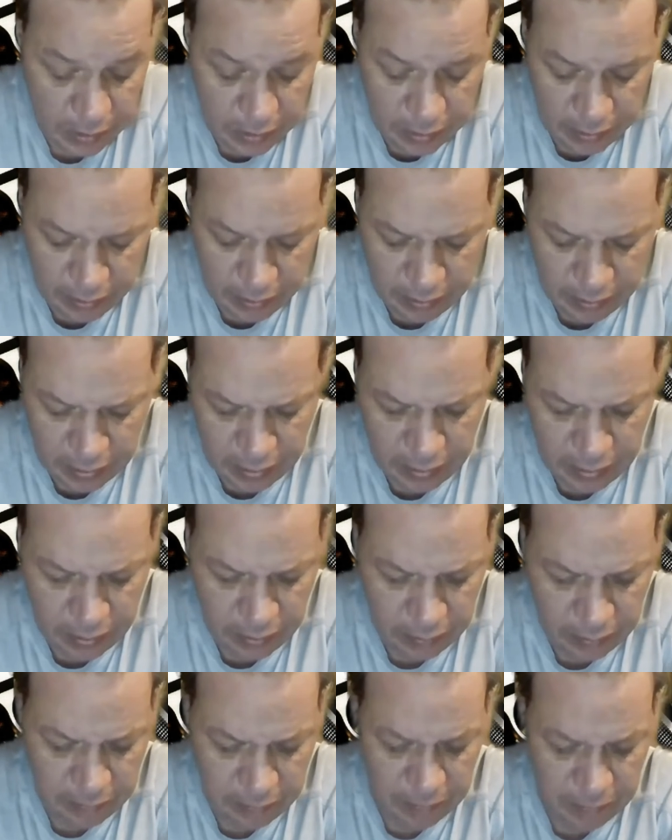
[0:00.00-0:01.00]

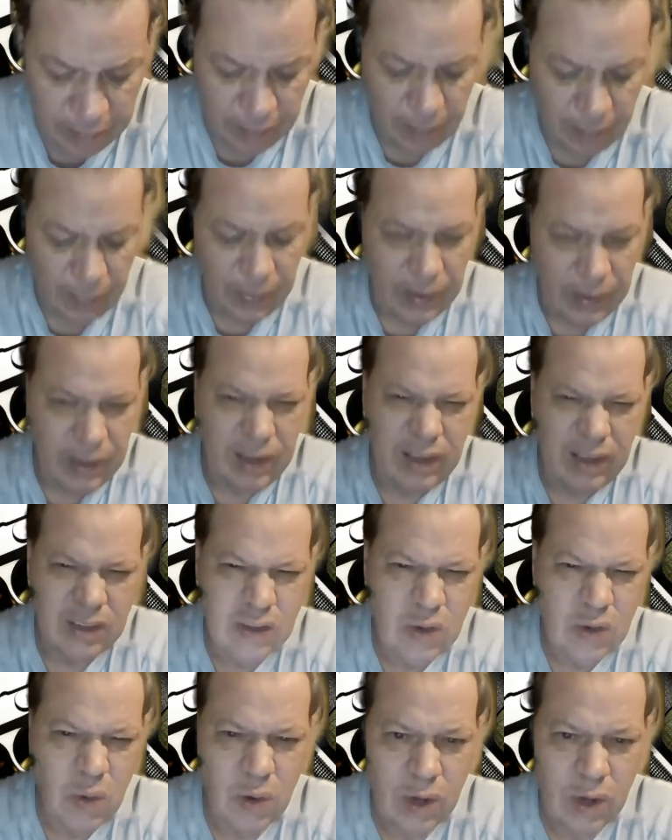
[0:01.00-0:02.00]
There, it's
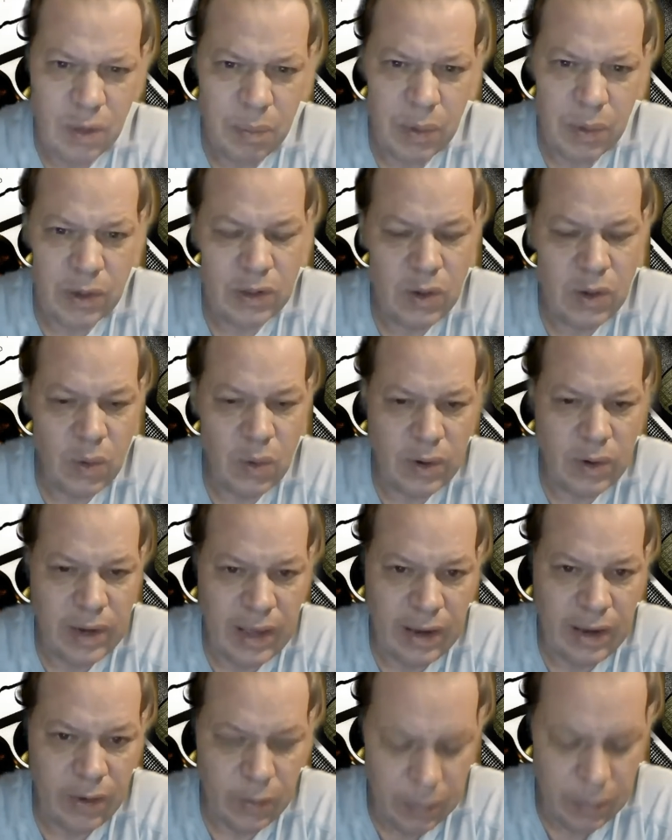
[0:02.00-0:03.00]
going up and it's going
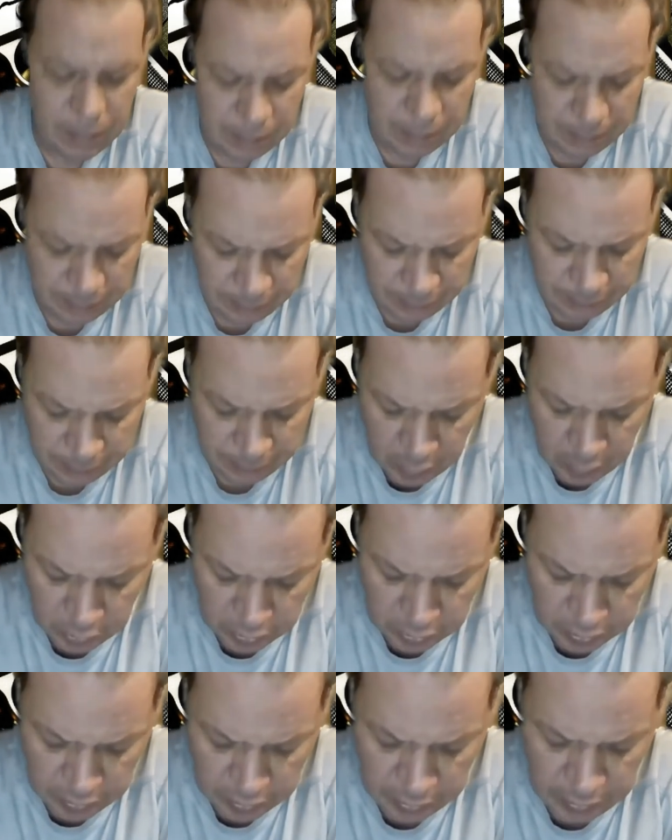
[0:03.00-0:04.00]
down
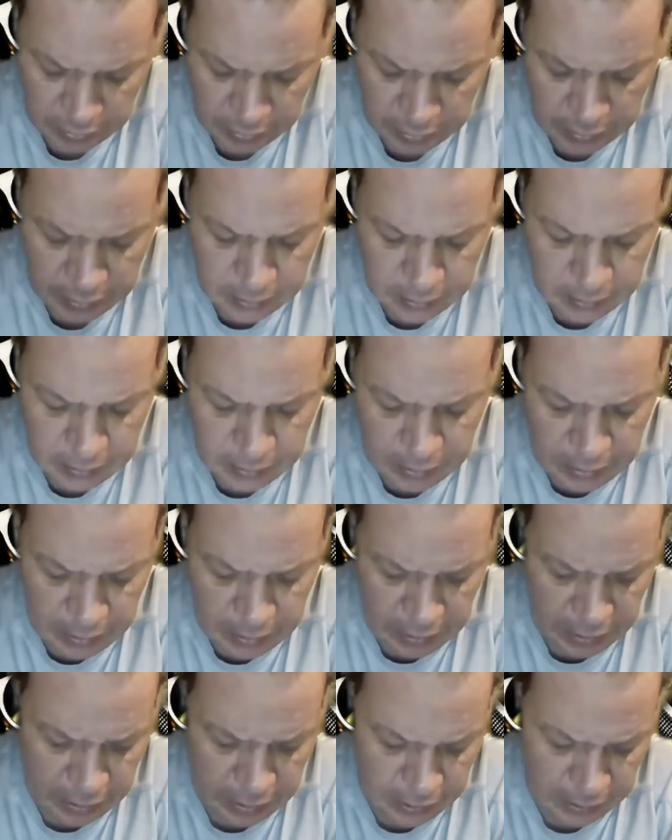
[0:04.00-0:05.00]
mostly.
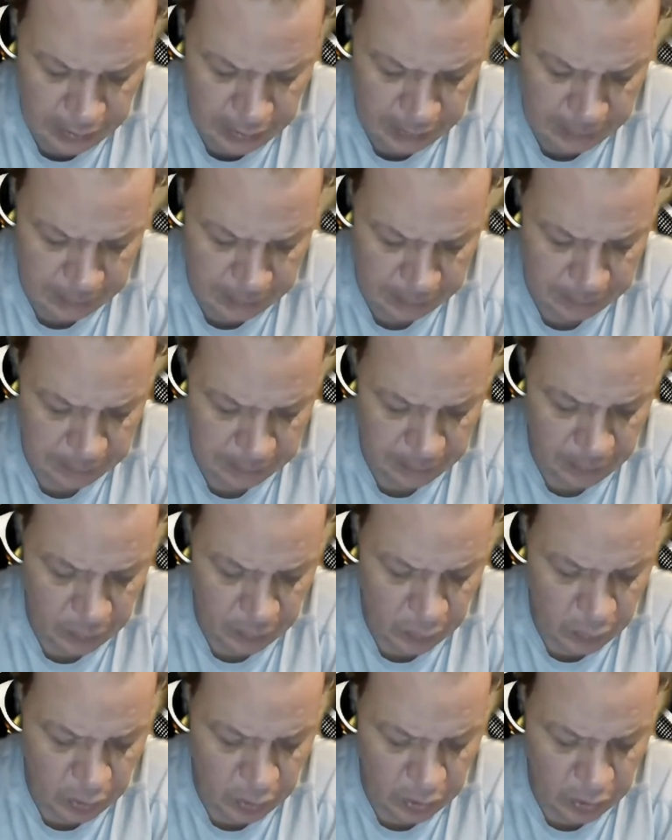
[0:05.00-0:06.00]
When
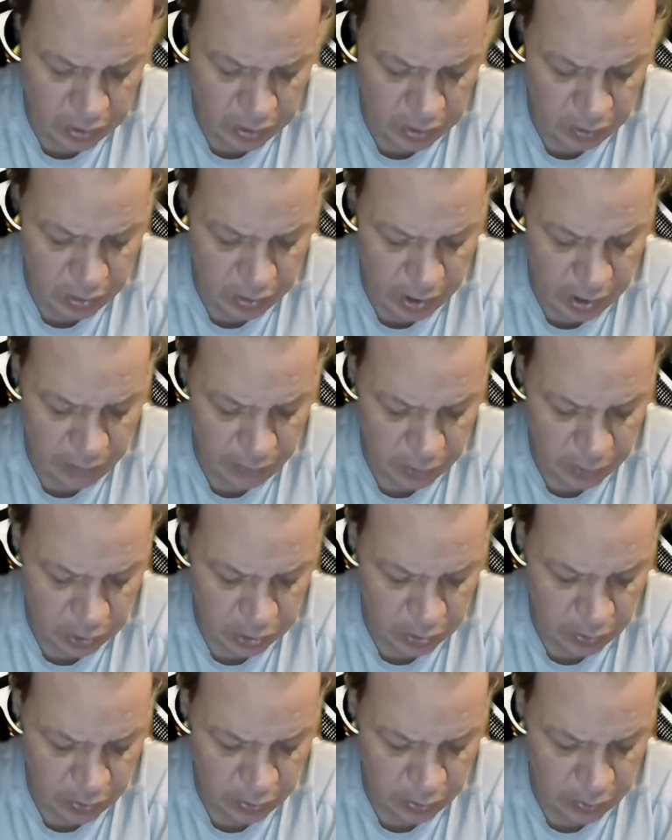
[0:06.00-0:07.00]
you see the graph, I'll
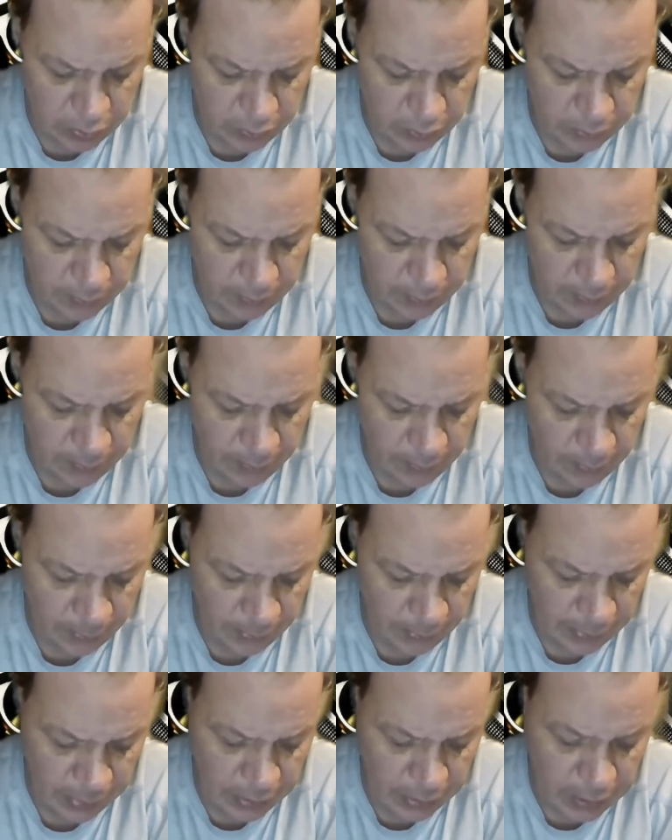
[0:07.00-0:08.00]
show you.
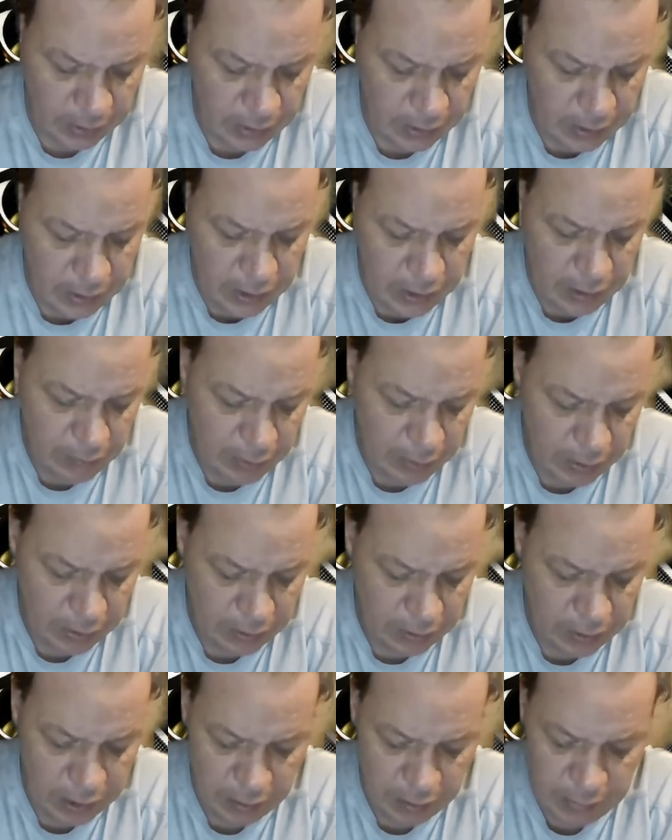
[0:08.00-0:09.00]
But the
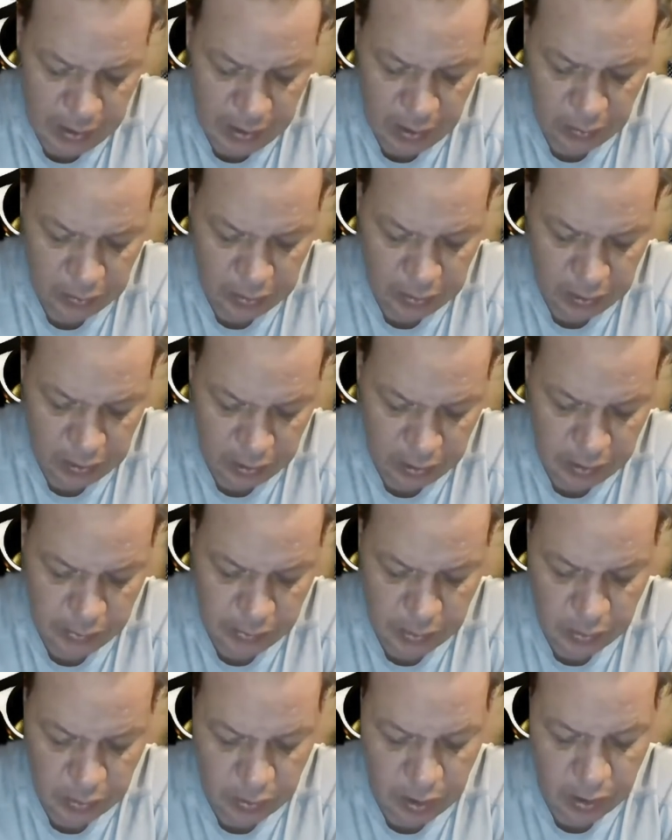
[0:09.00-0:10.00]
thing about
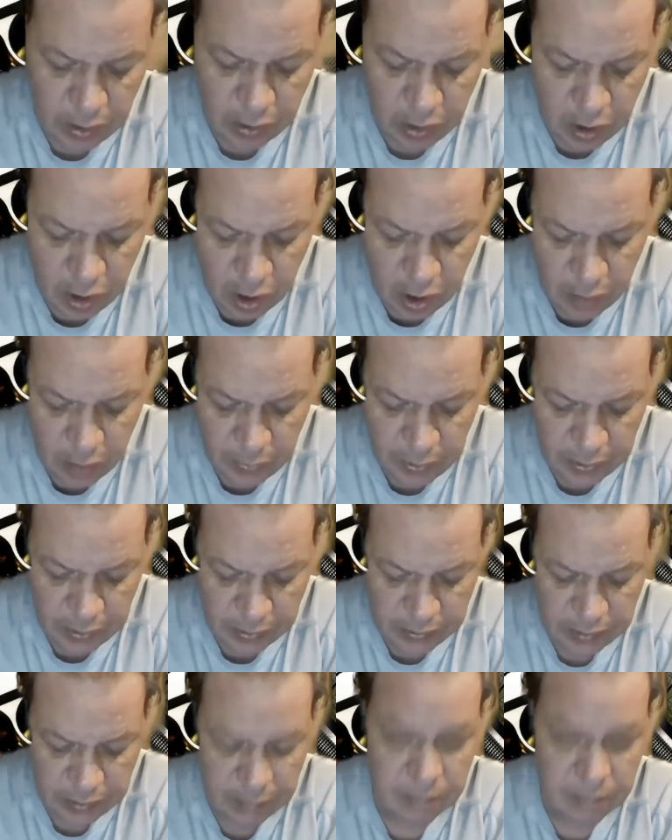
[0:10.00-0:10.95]
crypto.com is,